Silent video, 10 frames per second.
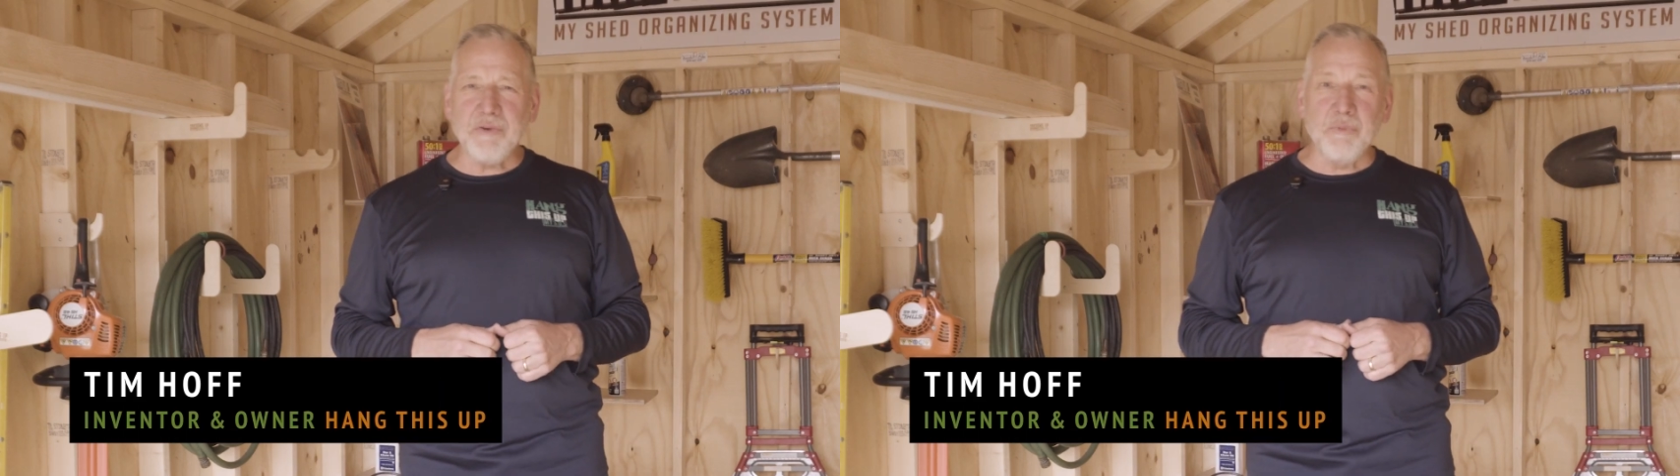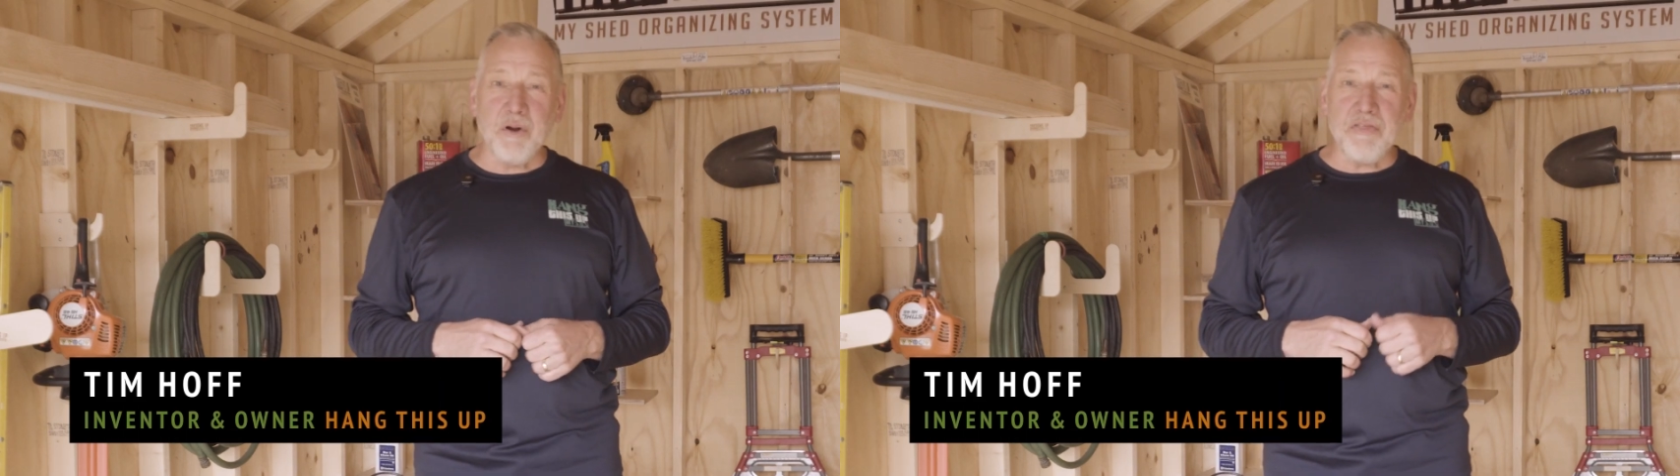
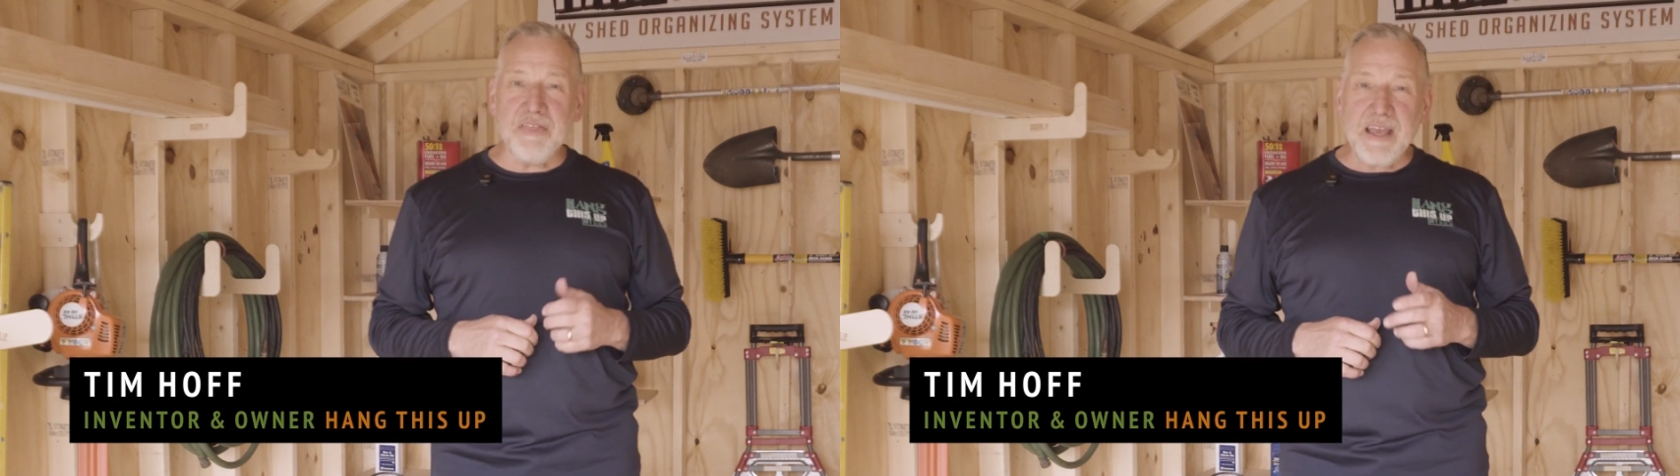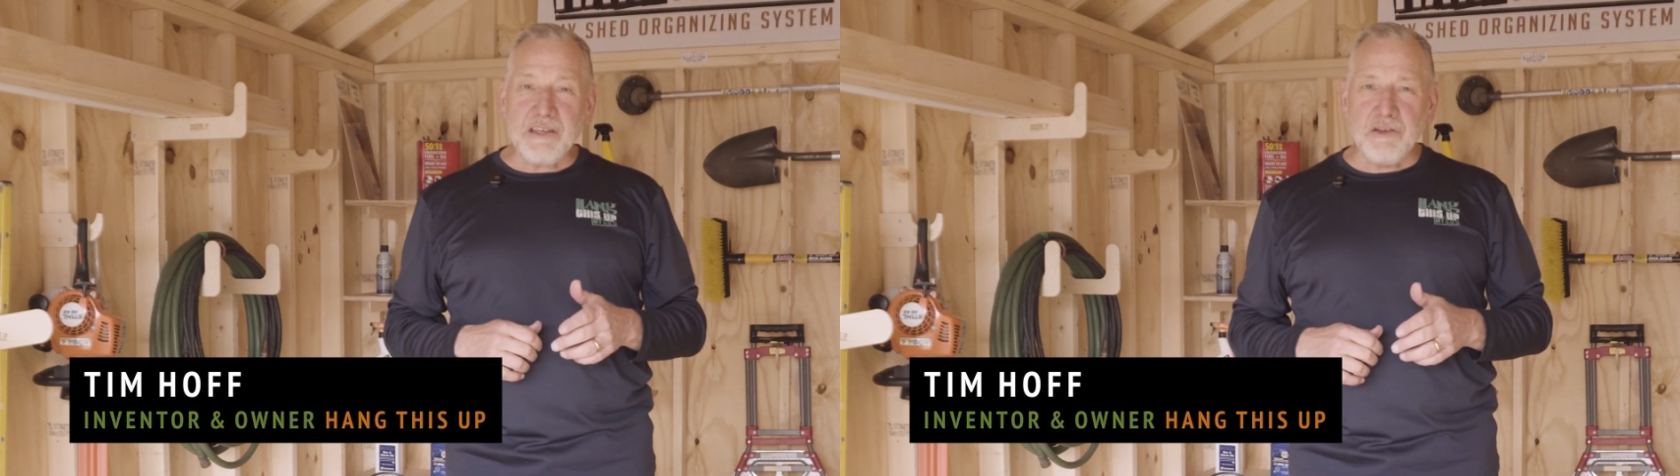We want to
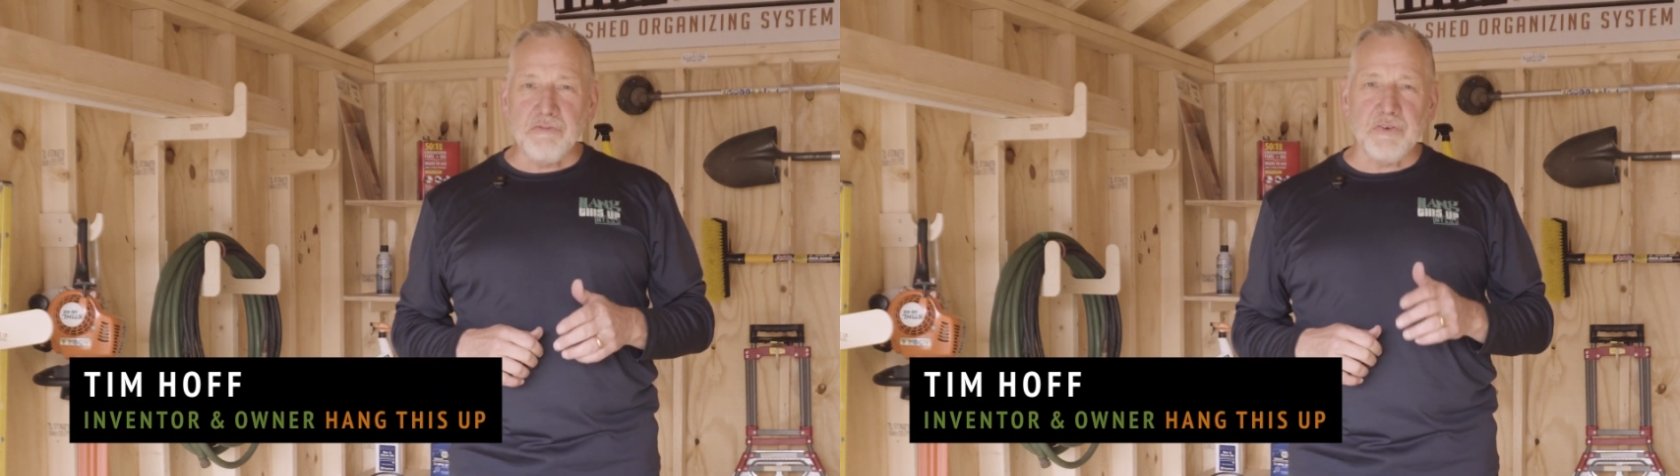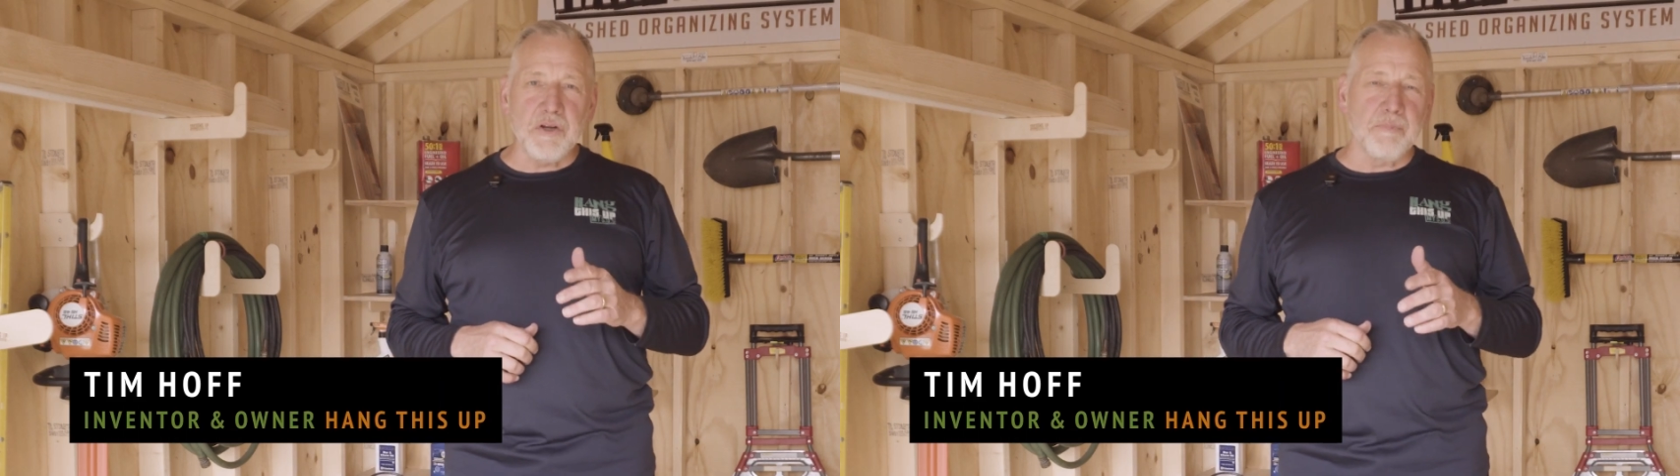thank you
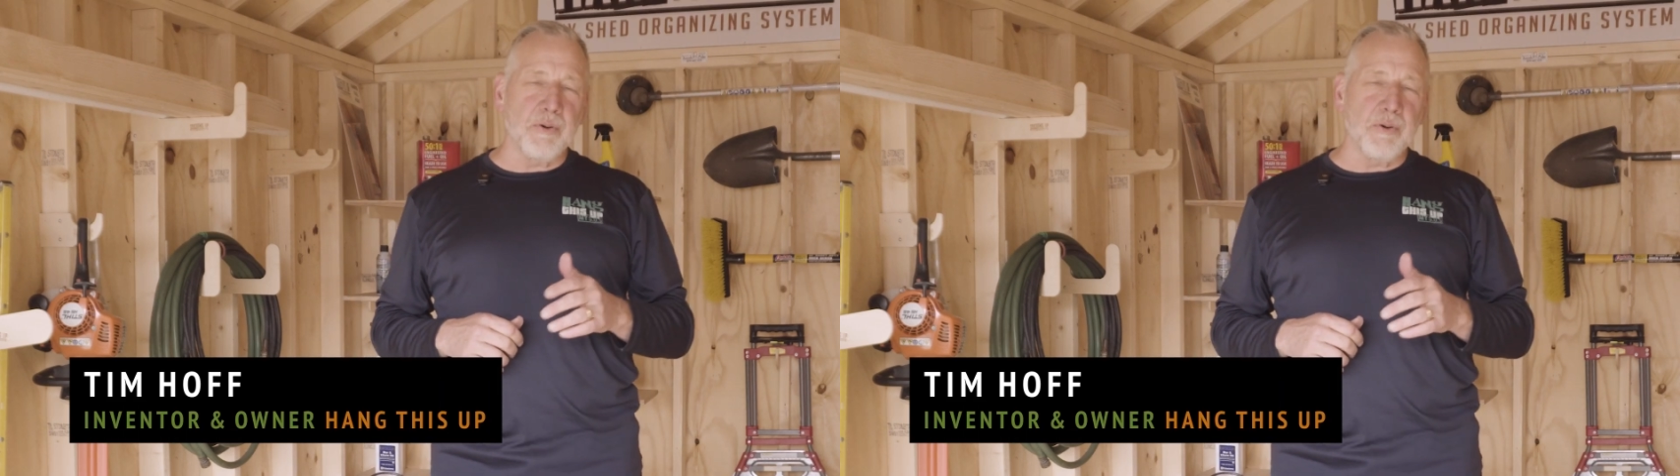for your